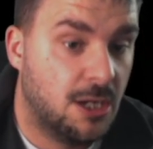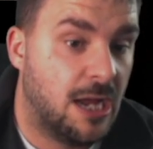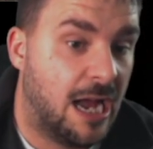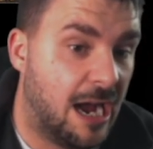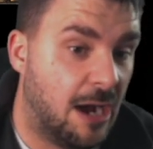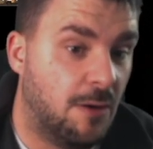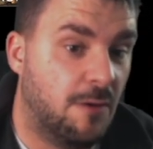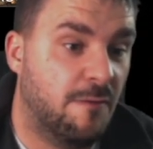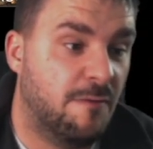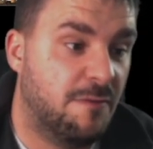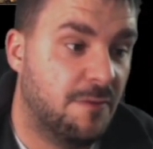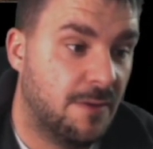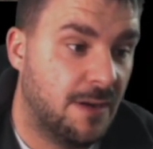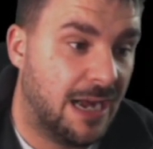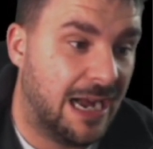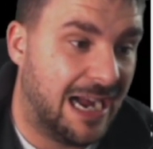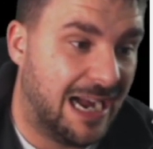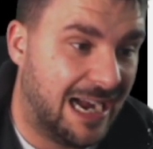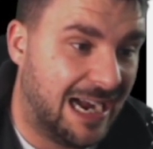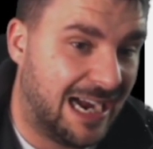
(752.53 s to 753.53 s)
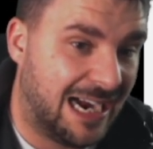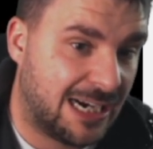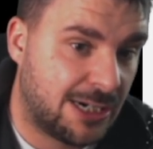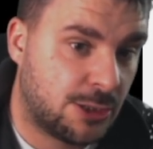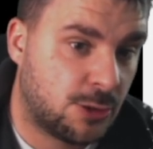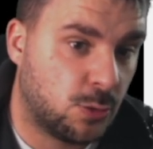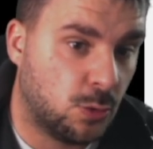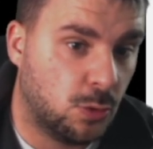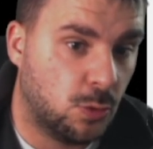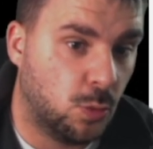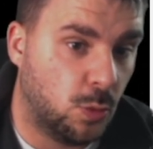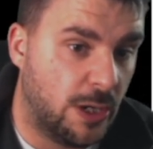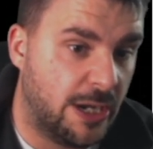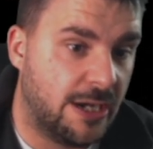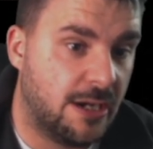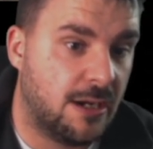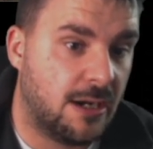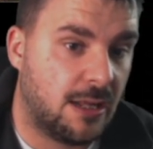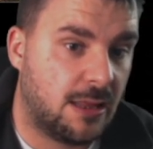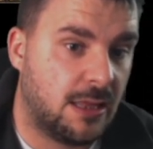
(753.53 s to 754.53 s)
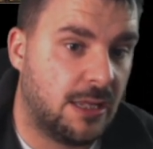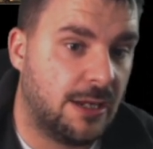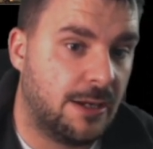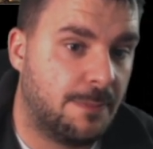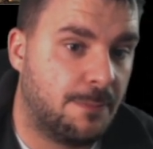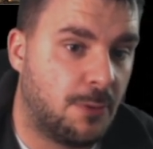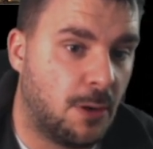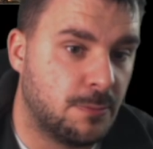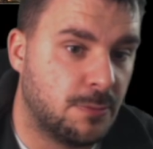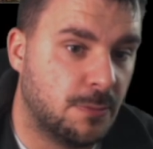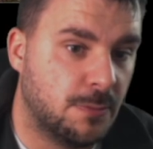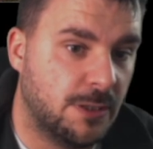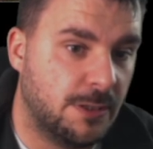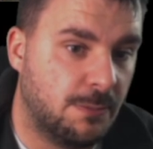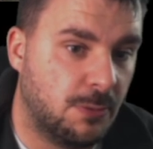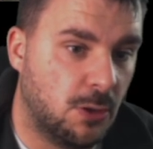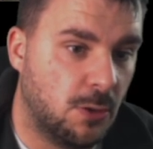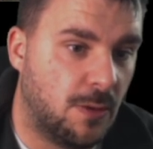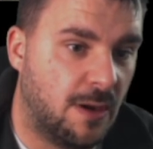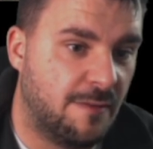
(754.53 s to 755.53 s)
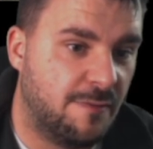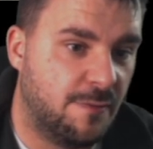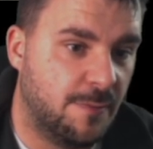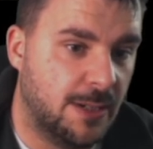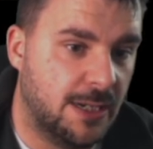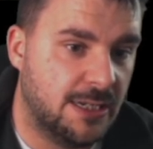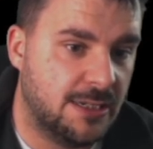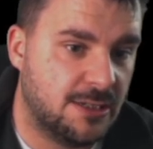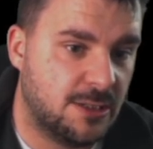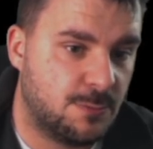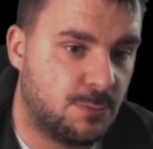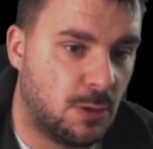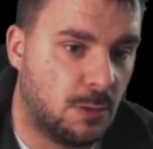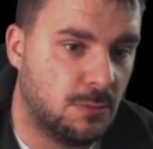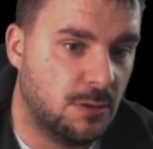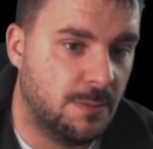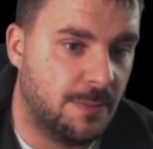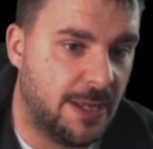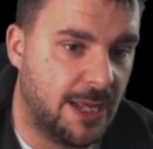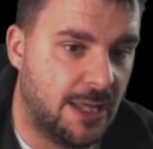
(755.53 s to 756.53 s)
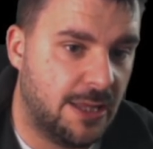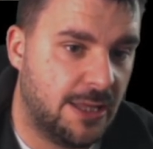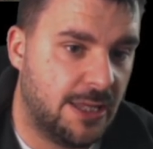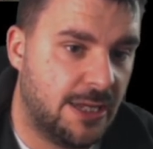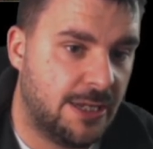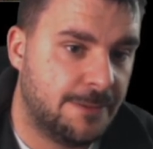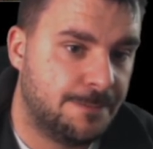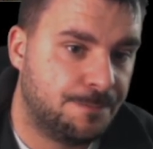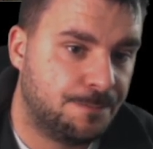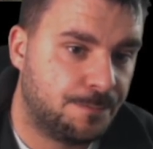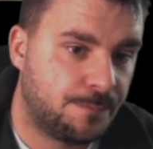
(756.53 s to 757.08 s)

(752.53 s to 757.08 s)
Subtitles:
Out of actual winning, I think probably Blue-White Familiars is probably better there.